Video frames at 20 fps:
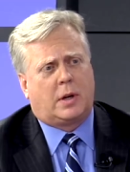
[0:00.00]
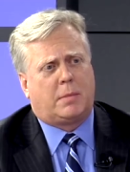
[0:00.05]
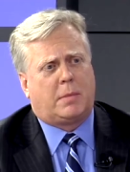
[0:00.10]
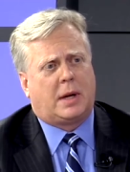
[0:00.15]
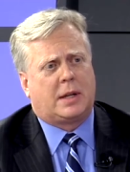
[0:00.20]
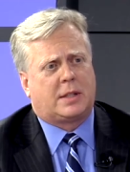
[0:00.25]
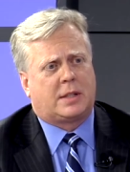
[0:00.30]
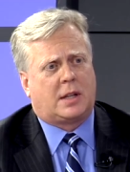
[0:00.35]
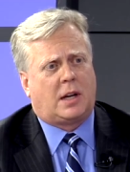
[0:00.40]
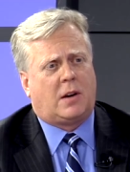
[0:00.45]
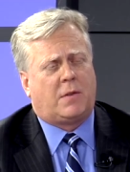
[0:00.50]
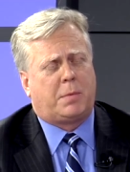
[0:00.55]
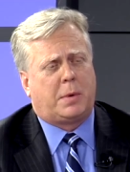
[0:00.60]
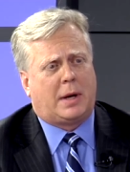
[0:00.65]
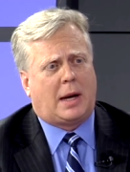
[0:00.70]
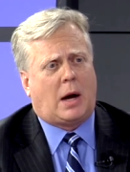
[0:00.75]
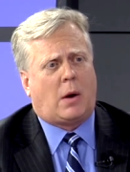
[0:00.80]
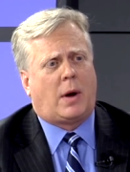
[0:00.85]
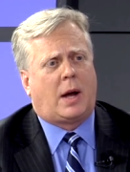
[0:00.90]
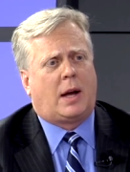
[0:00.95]
them myself, but
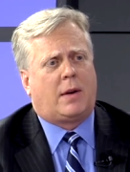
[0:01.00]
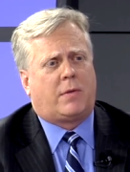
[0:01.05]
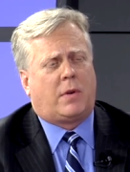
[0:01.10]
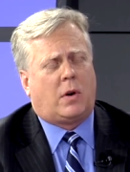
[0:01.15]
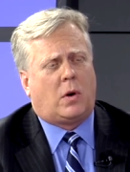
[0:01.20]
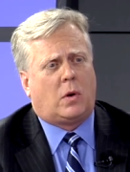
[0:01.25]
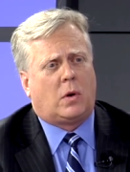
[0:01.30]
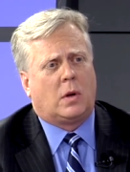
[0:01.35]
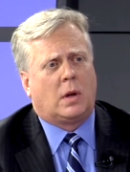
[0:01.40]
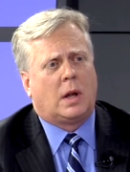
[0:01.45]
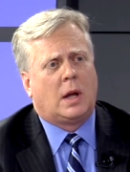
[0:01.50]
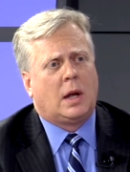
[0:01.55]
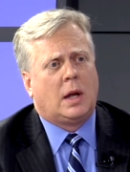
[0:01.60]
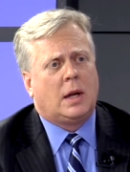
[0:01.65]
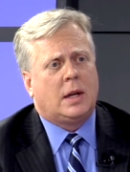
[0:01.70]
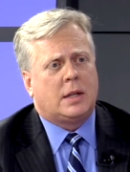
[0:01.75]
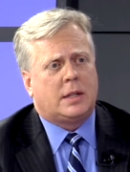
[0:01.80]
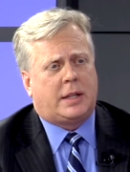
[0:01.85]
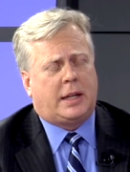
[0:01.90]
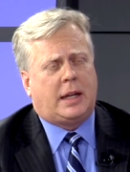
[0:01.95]
now I have a whole
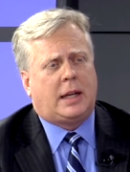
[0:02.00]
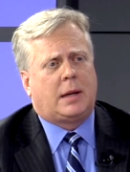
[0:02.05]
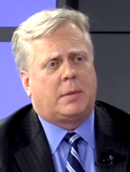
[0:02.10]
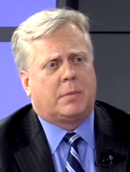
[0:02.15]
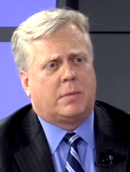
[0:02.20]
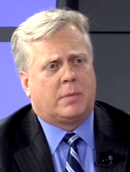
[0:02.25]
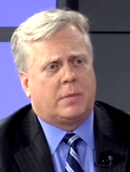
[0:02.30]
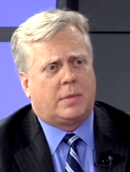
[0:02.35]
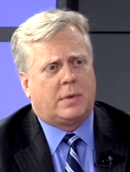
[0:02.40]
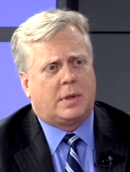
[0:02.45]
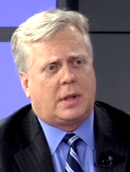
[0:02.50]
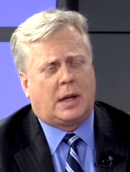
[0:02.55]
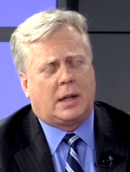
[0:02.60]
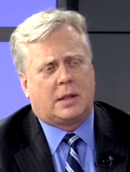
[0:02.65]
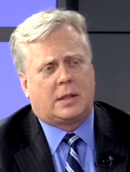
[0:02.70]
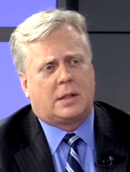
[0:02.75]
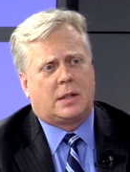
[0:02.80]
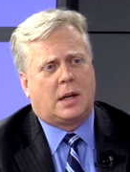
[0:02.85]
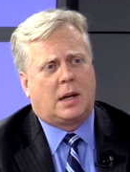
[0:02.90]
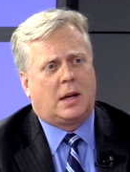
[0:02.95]
team
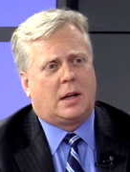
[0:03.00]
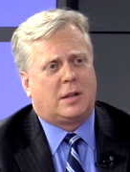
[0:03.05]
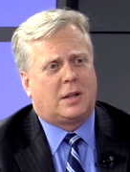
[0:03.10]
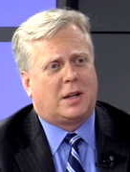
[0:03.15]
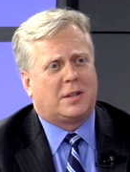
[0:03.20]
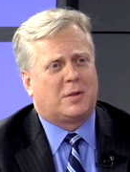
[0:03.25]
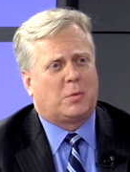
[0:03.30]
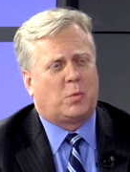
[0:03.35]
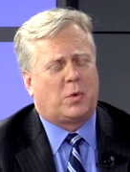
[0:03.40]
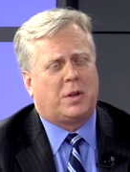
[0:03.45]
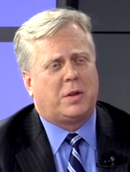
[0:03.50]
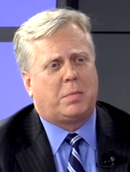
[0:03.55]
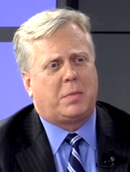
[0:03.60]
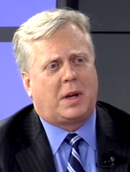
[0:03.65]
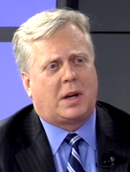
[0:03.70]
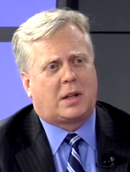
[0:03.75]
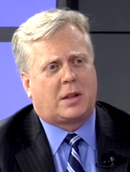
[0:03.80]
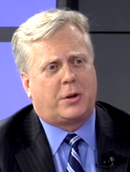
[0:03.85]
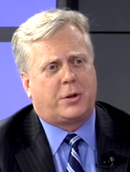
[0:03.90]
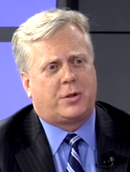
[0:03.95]
that uh, does them with me
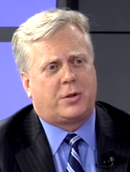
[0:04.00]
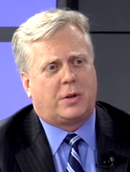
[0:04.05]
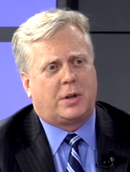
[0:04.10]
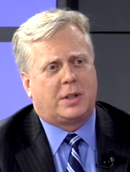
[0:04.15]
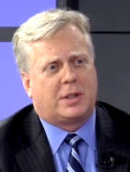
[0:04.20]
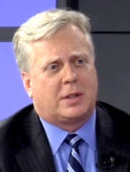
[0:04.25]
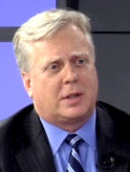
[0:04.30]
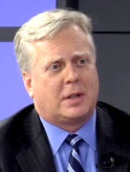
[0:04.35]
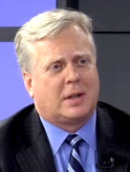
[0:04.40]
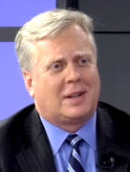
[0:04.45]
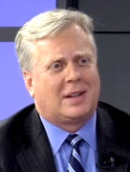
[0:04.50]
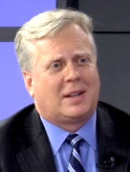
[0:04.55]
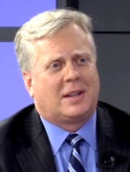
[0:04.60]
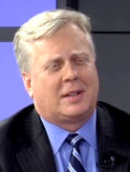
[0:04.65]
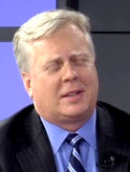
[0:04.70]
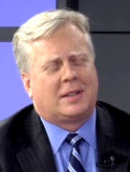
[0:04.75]
at Clear Choice. So